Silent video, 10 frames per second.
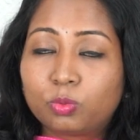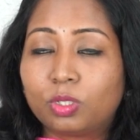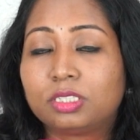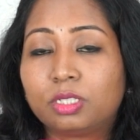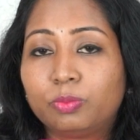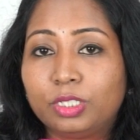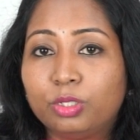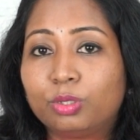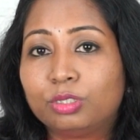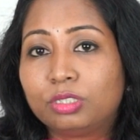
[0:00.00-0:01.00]
watch our
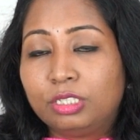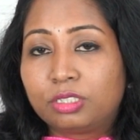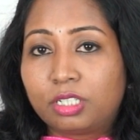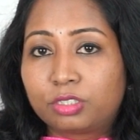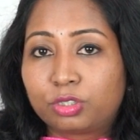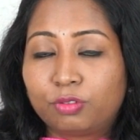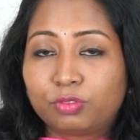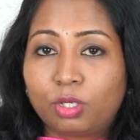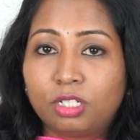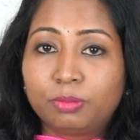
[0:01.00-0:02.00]
video on introduction
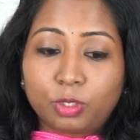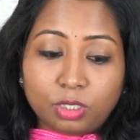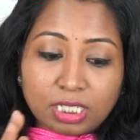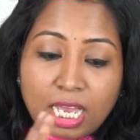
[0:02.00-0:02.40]
of solid, because